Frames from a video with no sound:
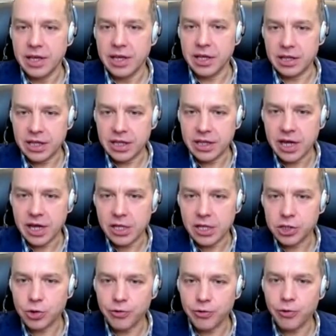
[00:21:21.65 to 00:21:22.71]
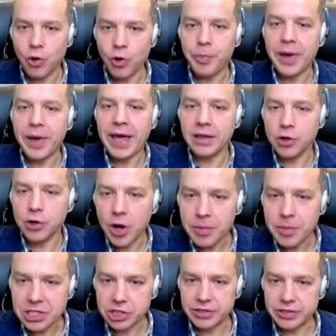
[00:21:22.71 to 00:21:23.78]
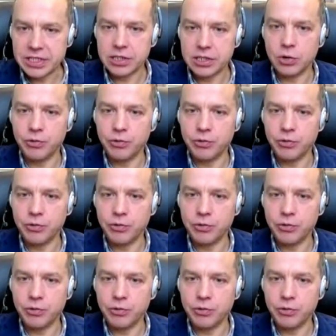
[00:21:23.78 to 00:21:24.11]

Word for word: It, that culture of op-ed commentaries,